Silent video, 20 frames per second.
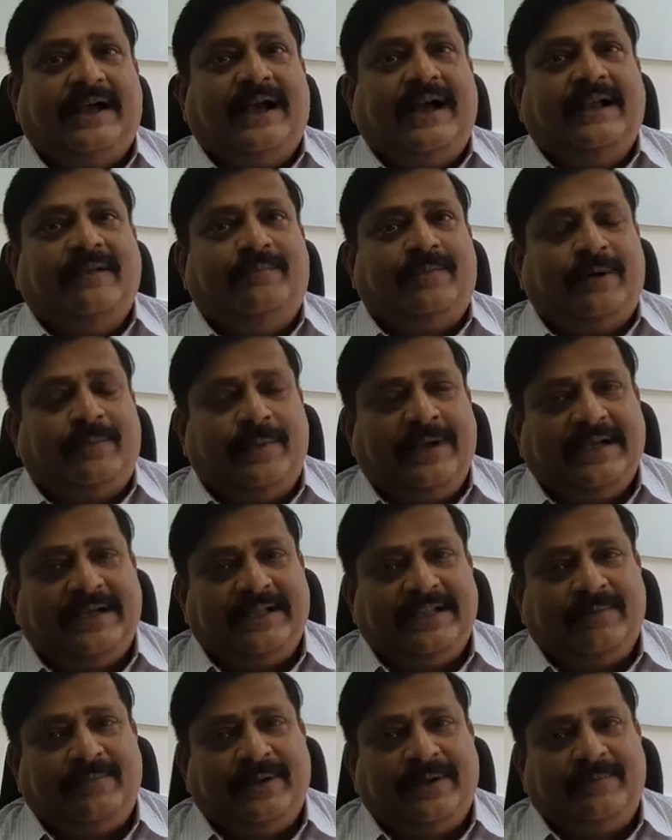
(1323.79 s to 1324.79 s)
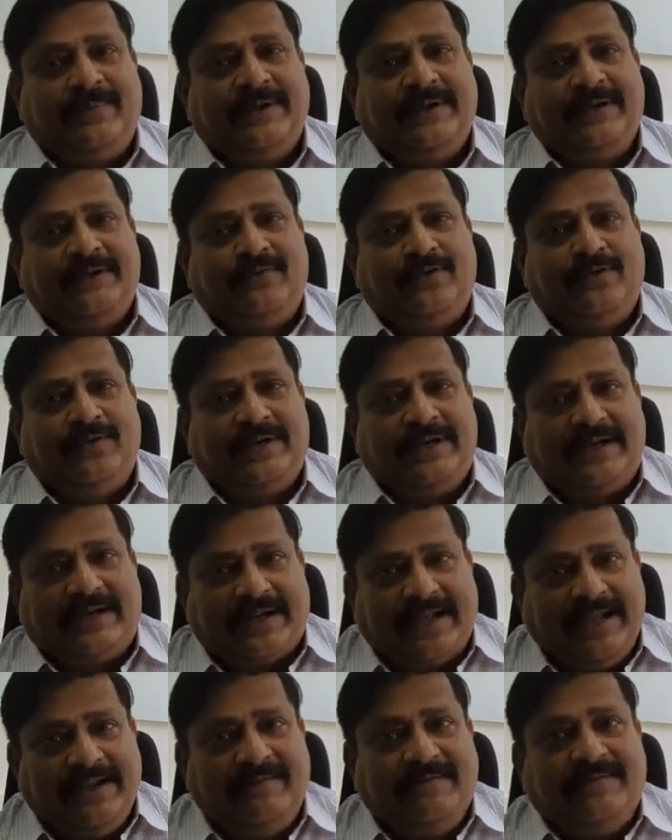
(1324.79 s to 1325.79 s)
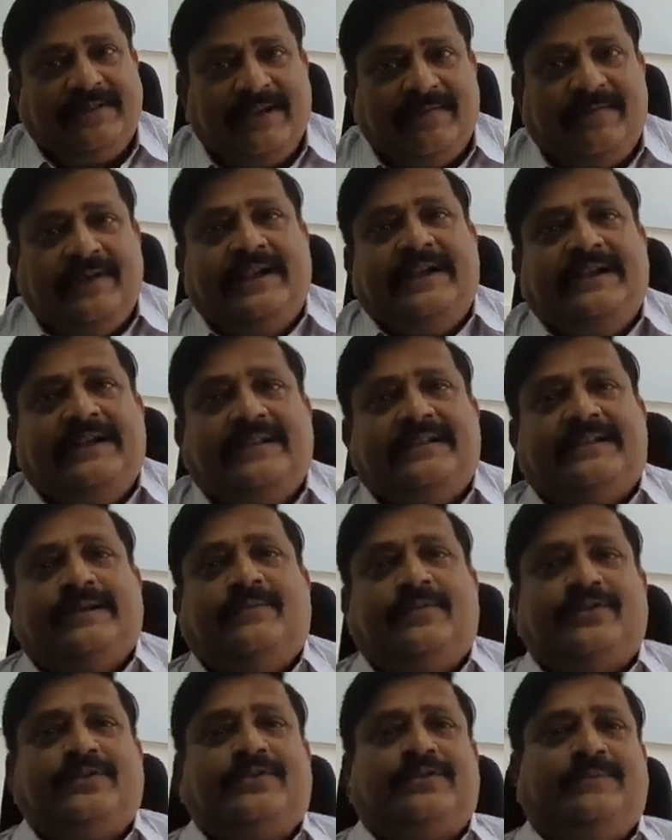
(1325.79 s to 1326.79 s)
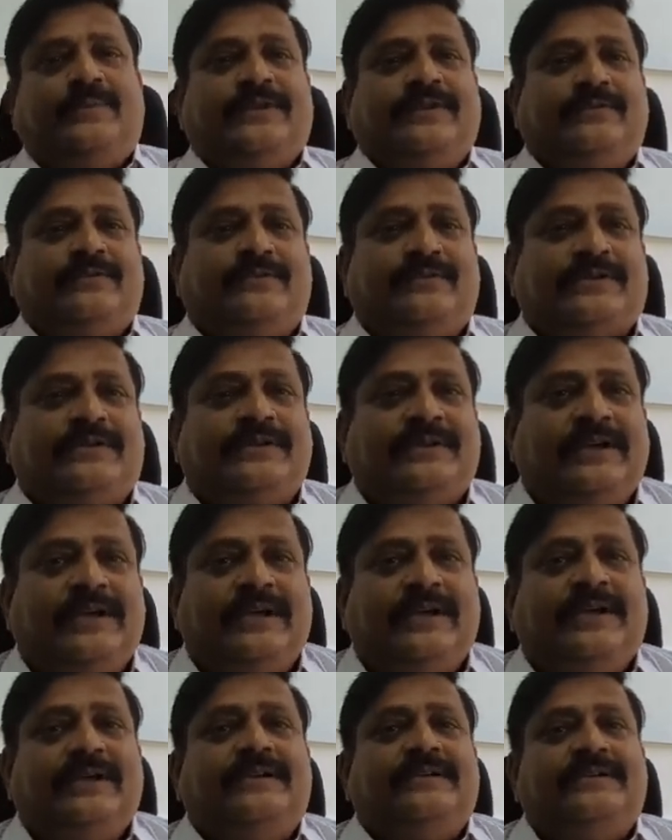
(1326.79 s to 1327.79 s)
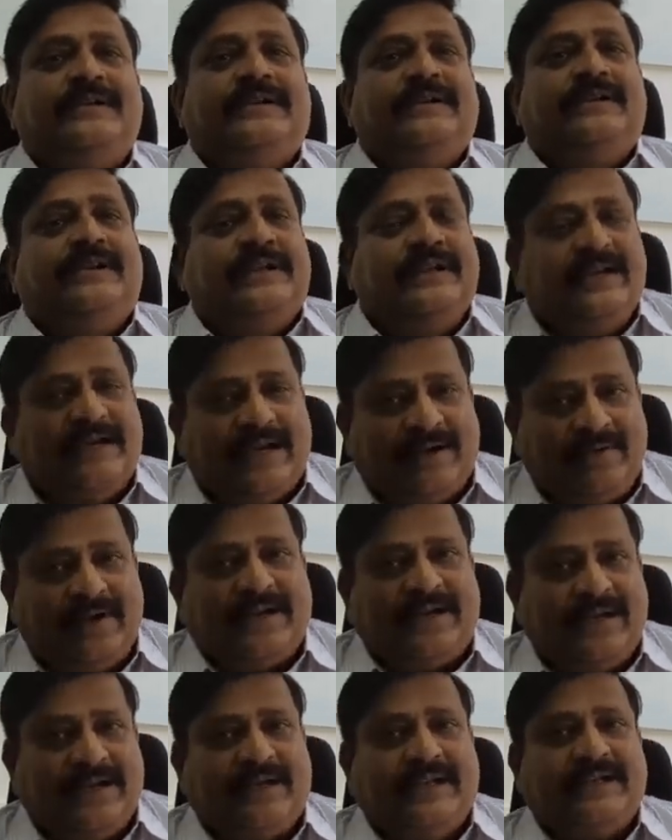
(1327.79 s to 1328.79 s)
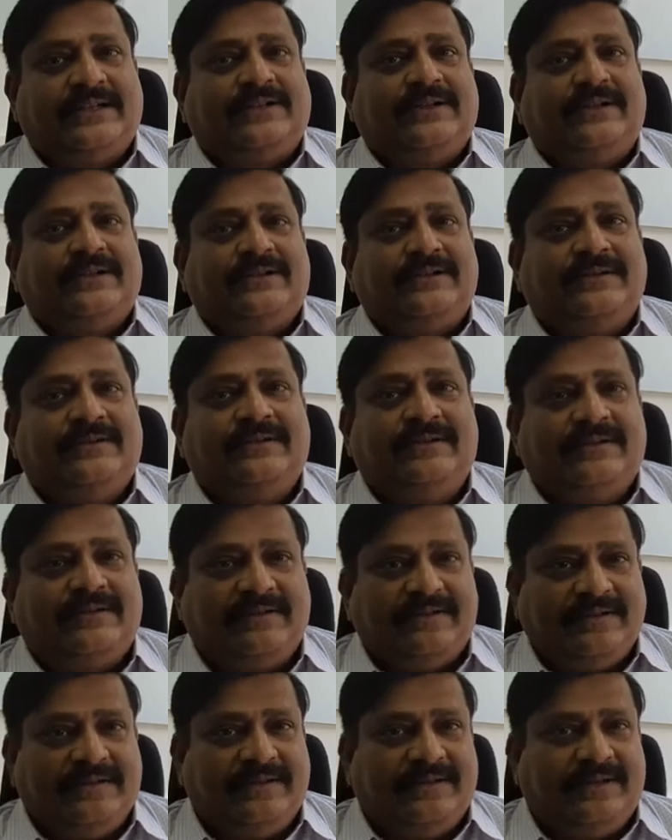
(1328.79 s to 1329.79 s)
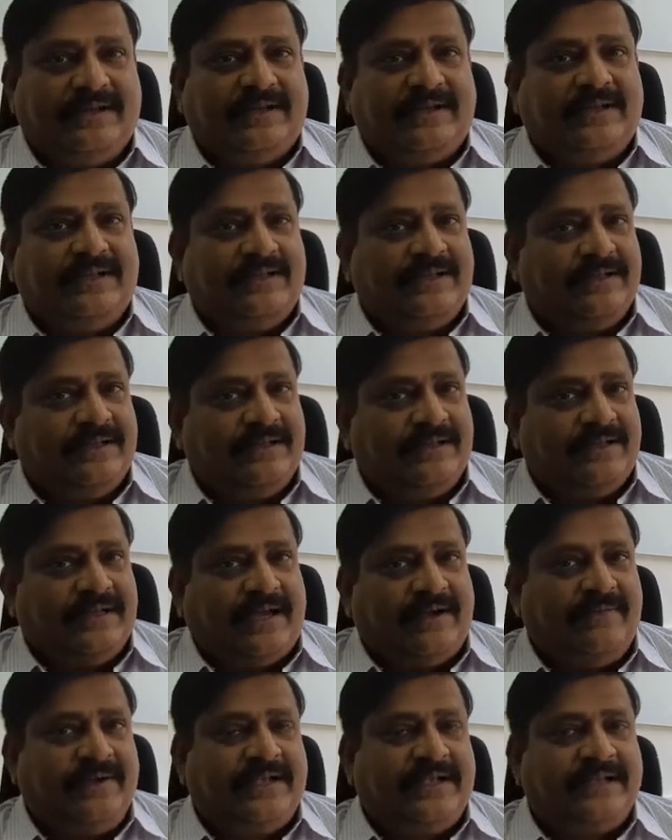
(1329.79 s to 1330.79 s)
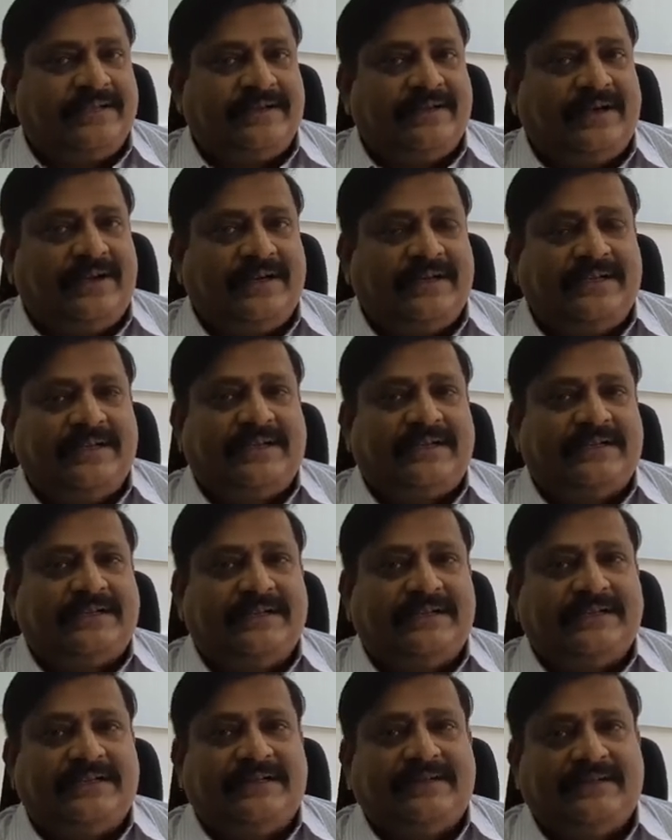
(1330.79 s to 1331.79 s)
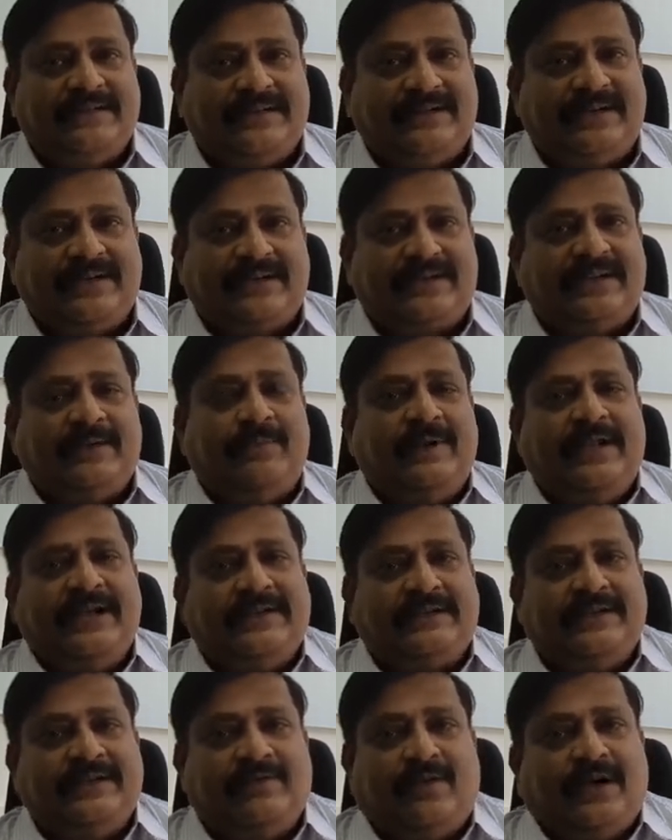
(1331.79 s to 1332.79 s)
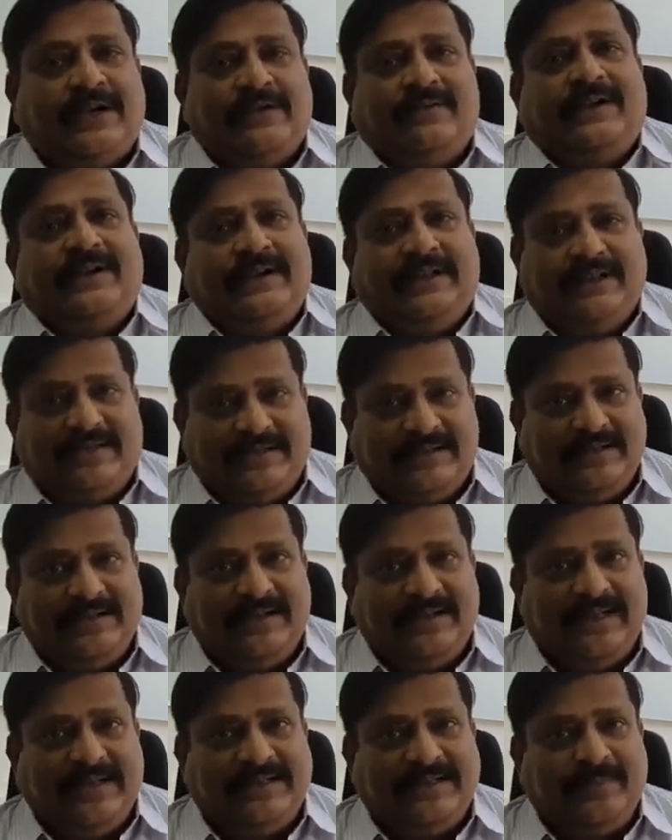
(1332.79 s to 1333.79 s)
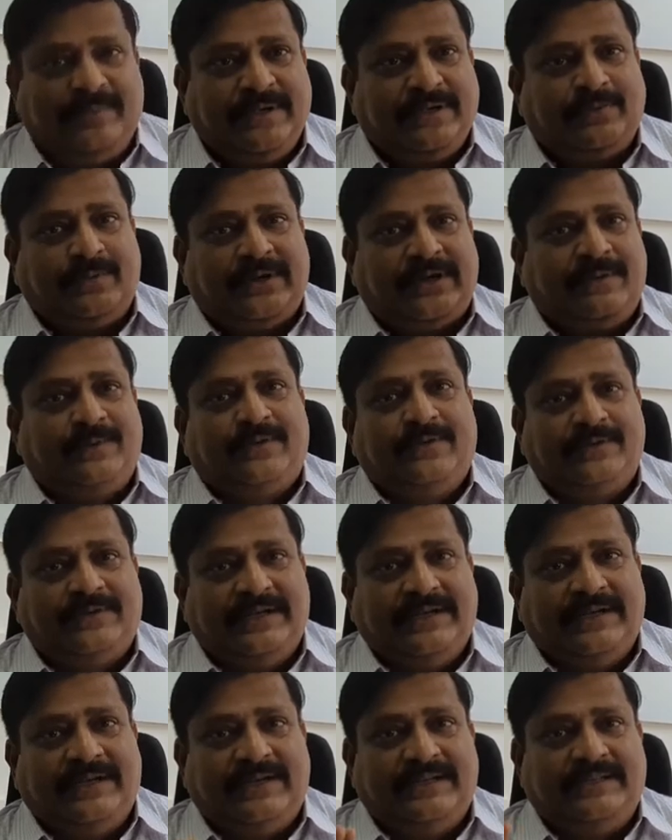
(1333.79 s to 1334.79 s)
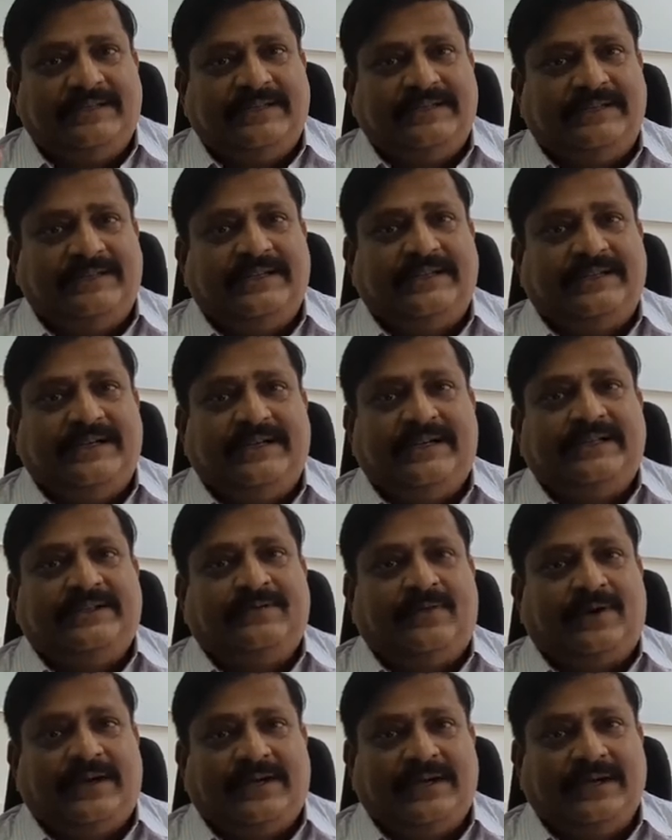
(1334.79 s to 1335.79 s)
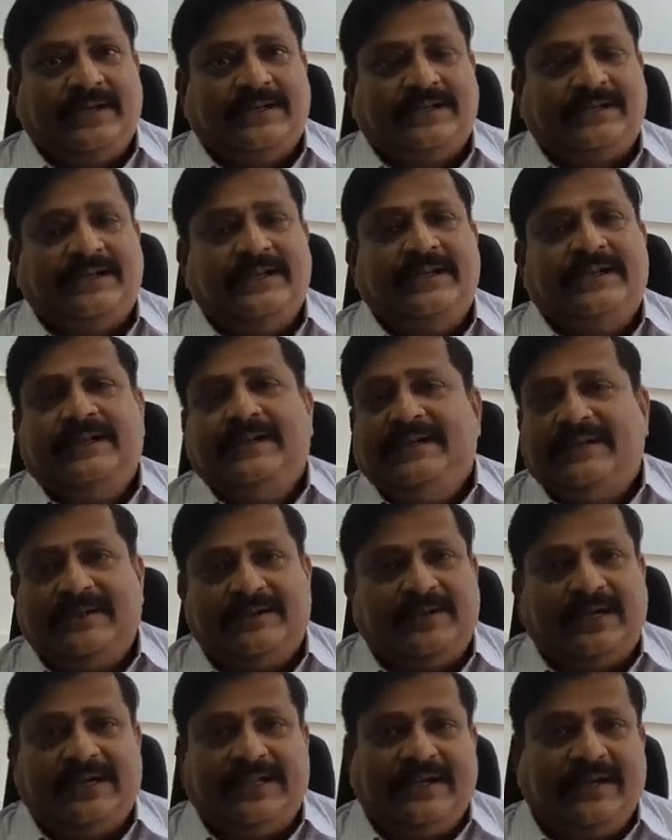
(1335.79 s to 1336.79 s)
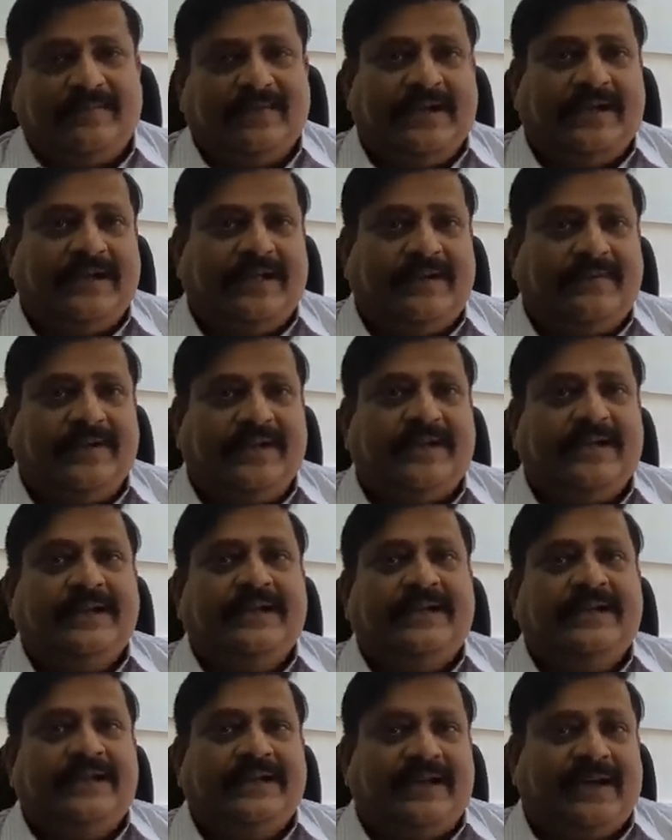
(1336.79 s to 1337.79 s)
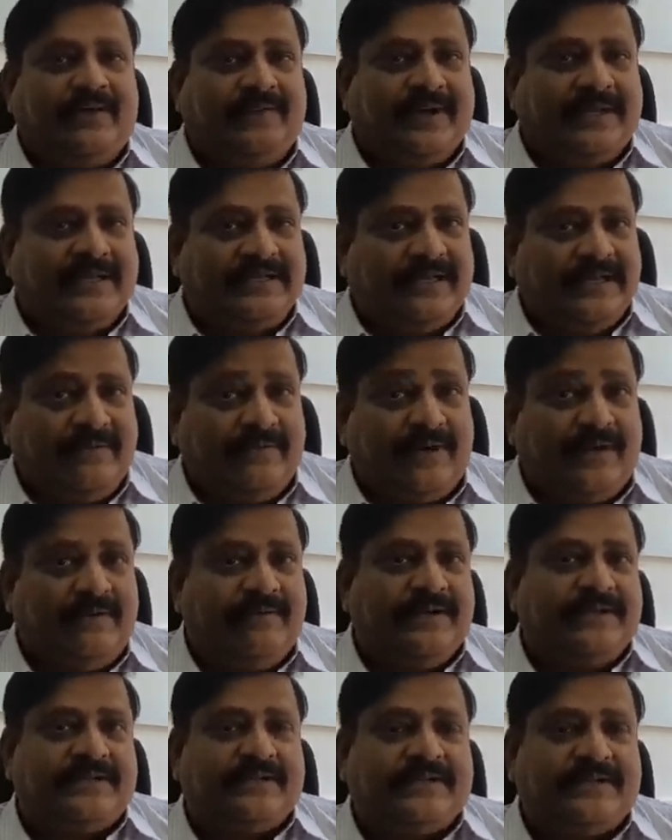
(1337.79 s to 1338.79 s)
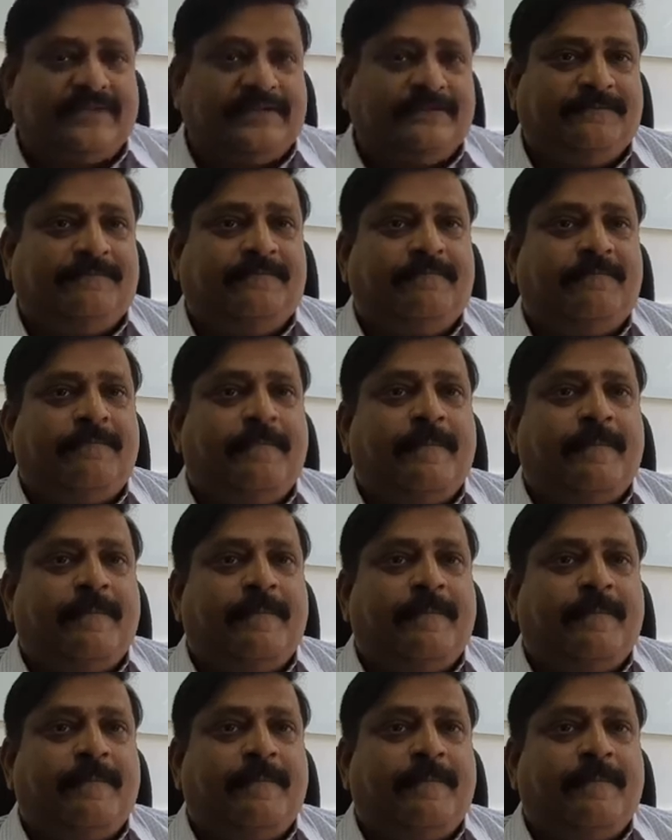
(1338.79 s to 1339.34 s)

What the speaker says: And public are the people who will drive the way it is supposed to be used. So in our context also, NavIC is not just, it's not stabilized in whatever it is. Like GPS put up 2 signals, that it is what it is. It's not that way in NavIC. NavIC is an evolving system.